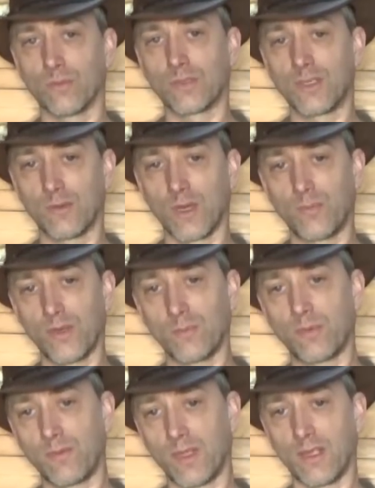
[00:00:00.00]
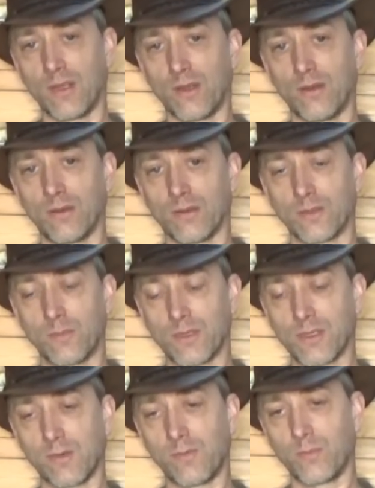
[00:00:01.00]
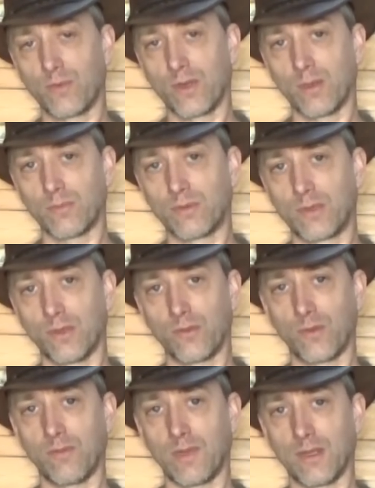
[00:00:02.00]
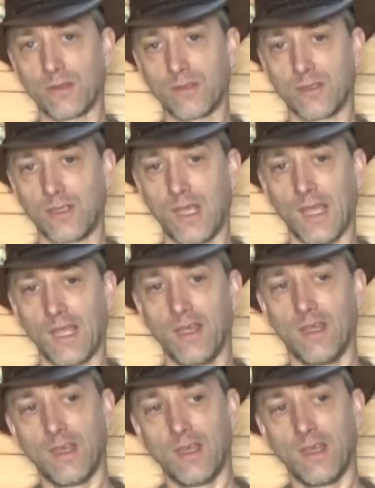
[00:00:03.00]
See, when I put up a video, especially if I put up two, three videos in a day,